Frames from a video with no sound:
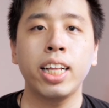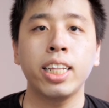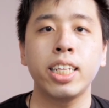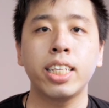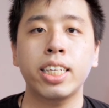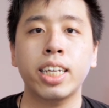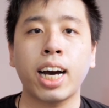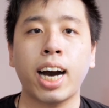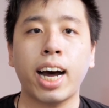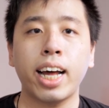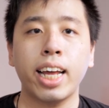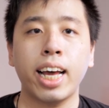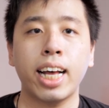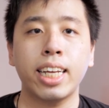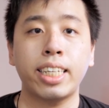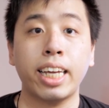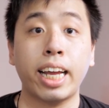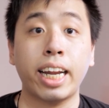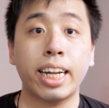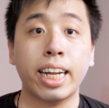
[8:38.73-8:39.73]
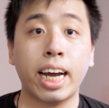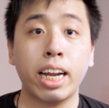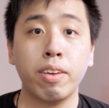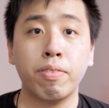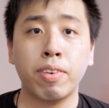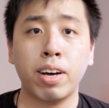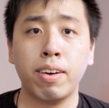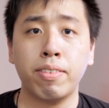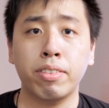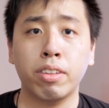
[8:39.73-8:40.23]
This card has a
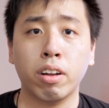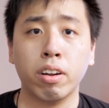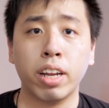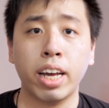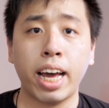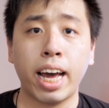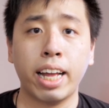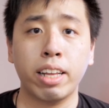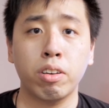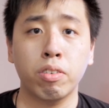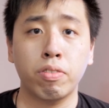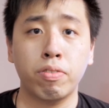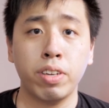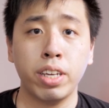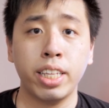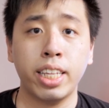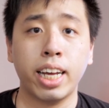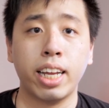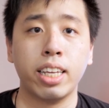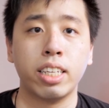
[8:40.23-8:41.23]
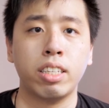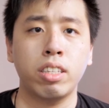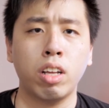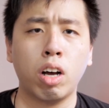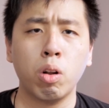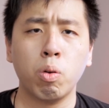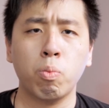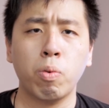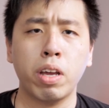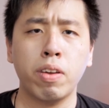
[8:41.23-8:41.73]
$95 annual fee that is
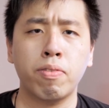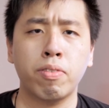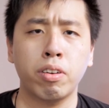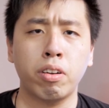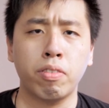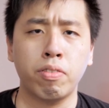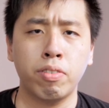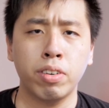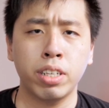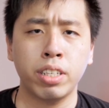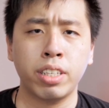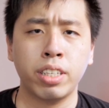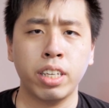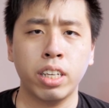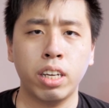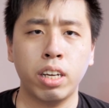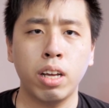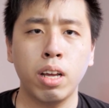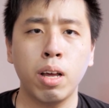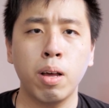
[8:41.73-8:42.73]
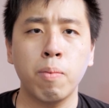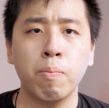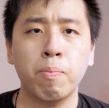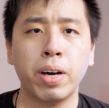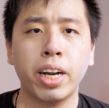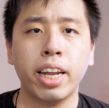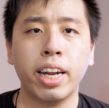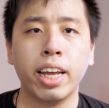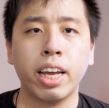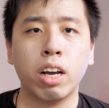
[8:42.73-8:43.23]
not waived for the first year,
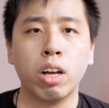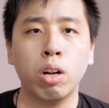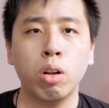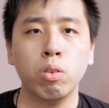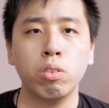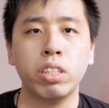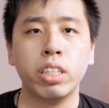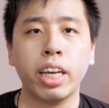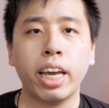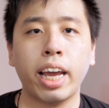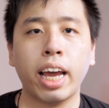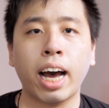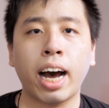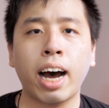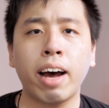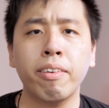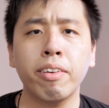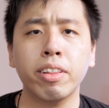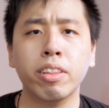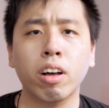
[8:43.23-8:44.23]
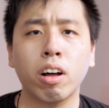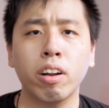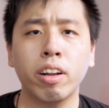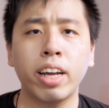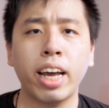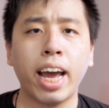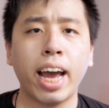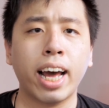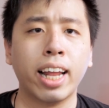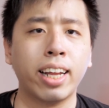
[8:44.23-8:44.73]
but it includes a
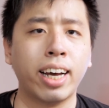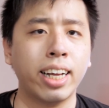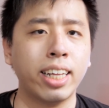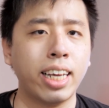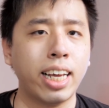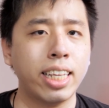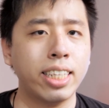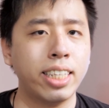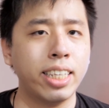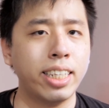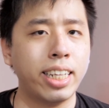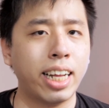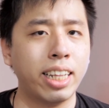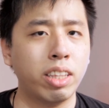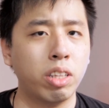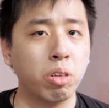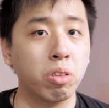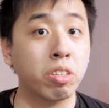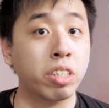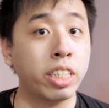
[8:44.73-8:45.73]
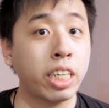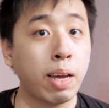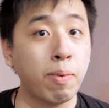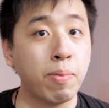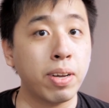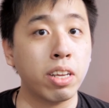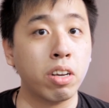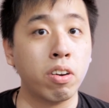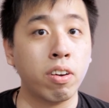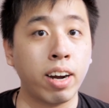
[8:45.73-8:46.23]
$100 airline incidental
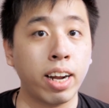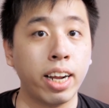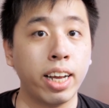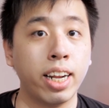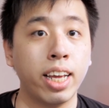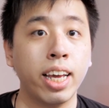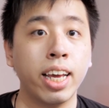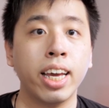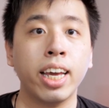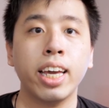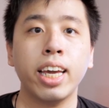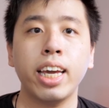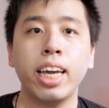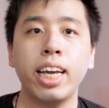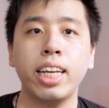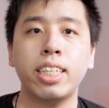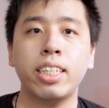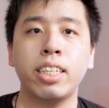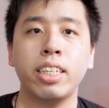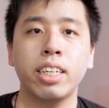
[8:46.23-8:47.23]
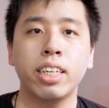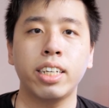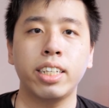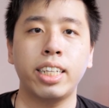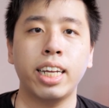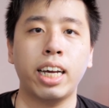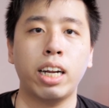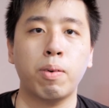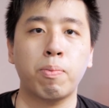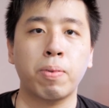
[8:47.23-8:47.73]
statement credit each year
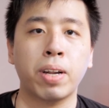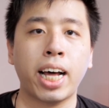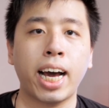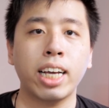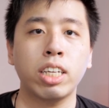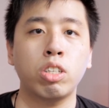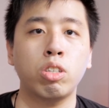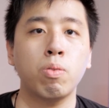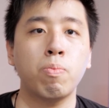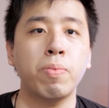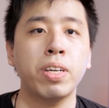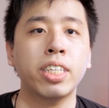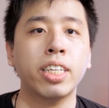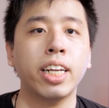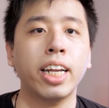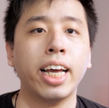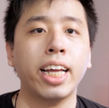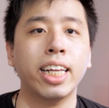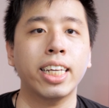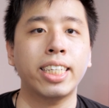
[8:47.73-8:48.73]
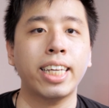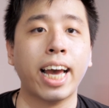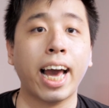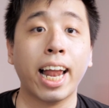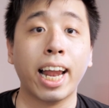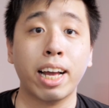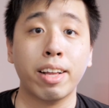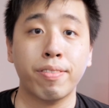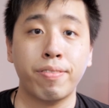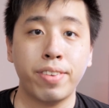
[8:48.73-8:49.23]
that applies to miscellaneous
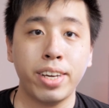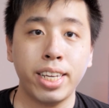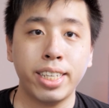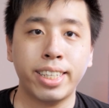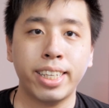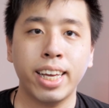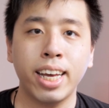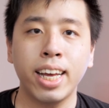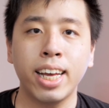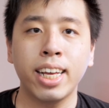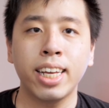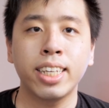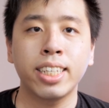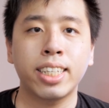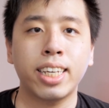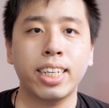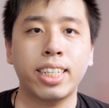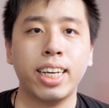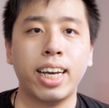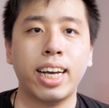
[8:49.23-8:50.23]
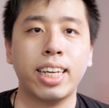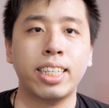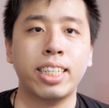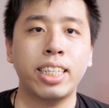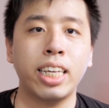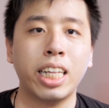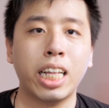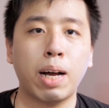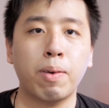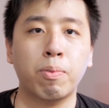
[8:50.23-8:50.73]
airline fees such as
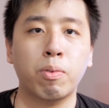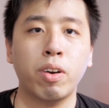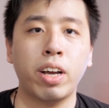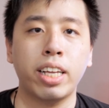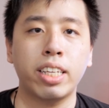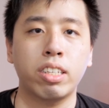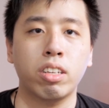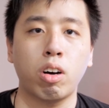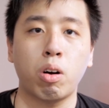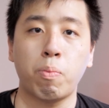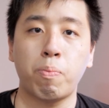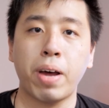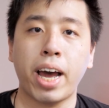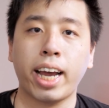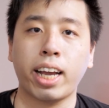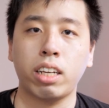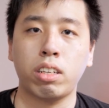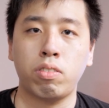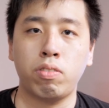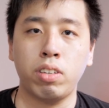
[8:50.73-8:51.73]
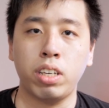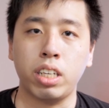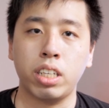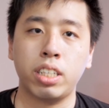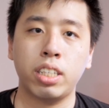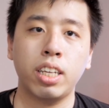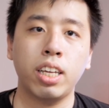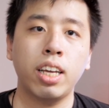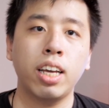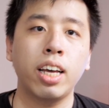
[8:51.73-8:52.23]
seat upgrades or baggage fees.